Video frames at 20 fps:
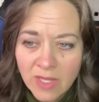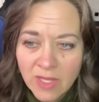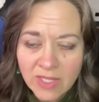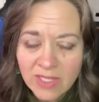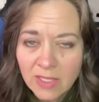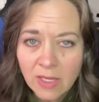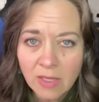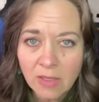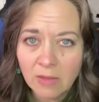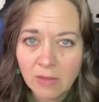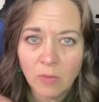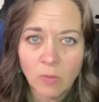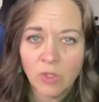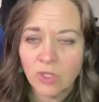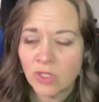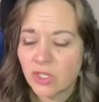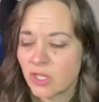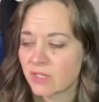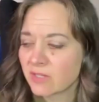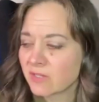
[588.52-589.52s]
That's it.
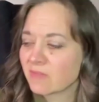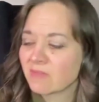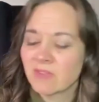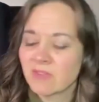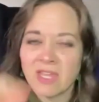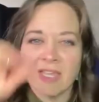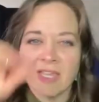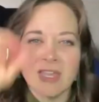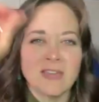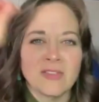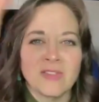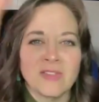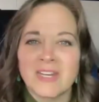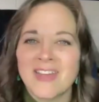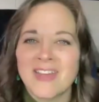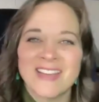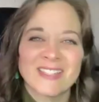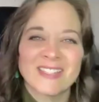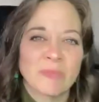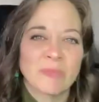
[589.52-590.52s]
We're just thinking the
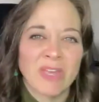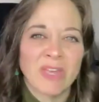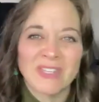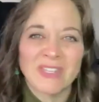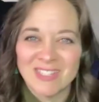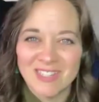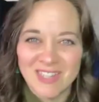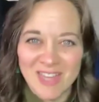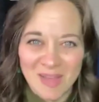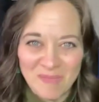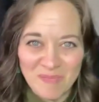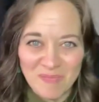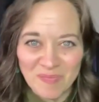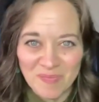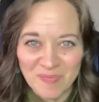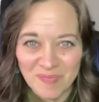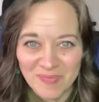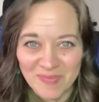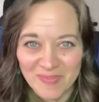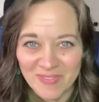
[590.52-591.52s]
next best step.
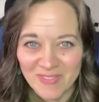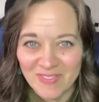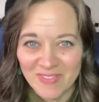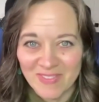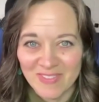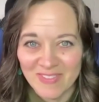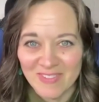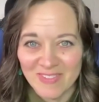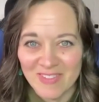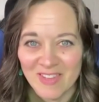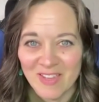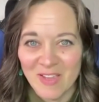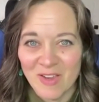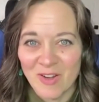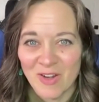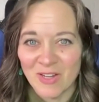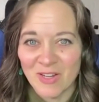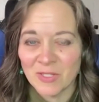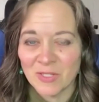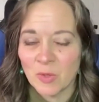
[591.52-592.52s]

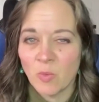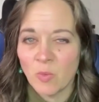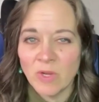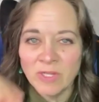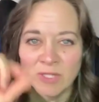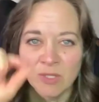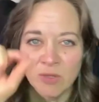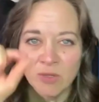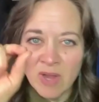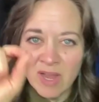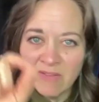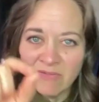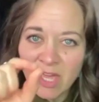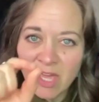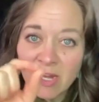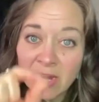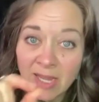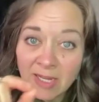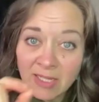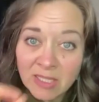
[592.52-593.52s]
All right, so once you have
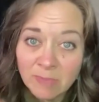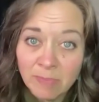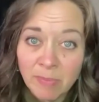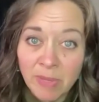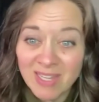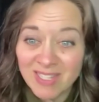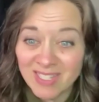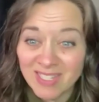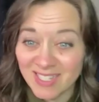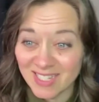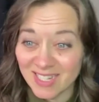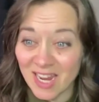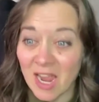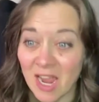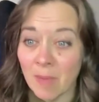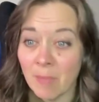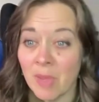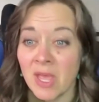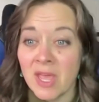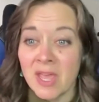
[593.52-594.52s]
that next best
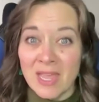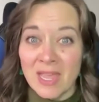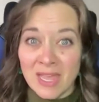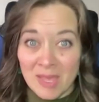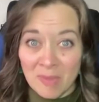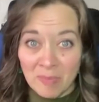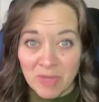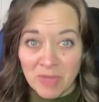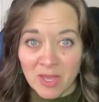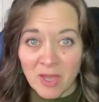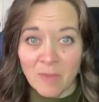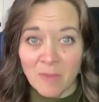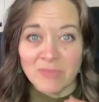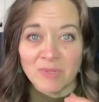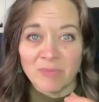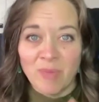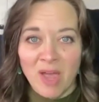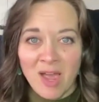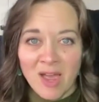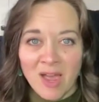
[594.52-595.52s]
step, it
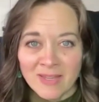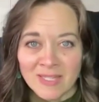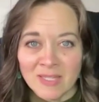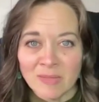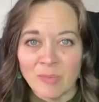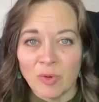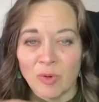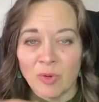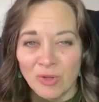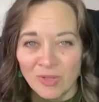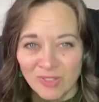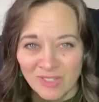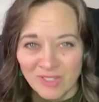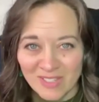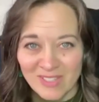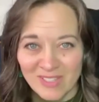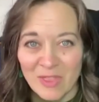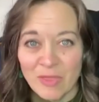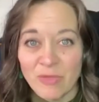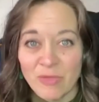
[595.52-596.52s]
becomes possible
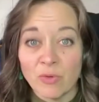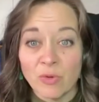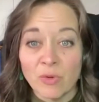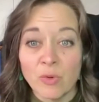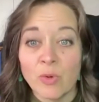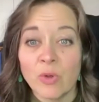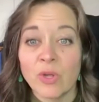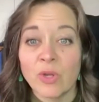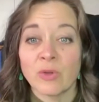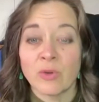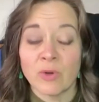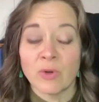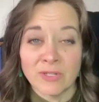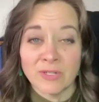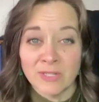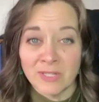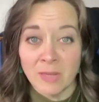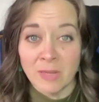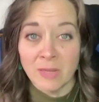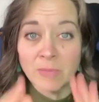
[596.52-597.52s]
through your
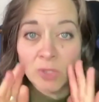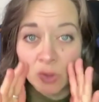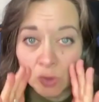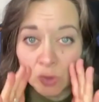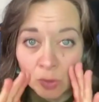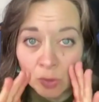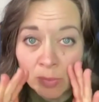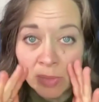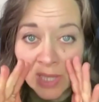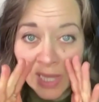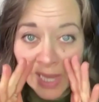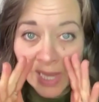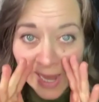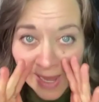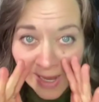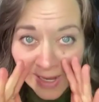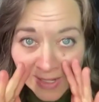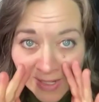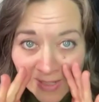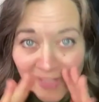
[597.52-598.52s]
step 2
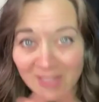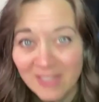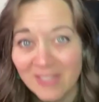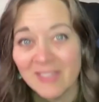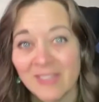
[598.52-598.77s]
plan,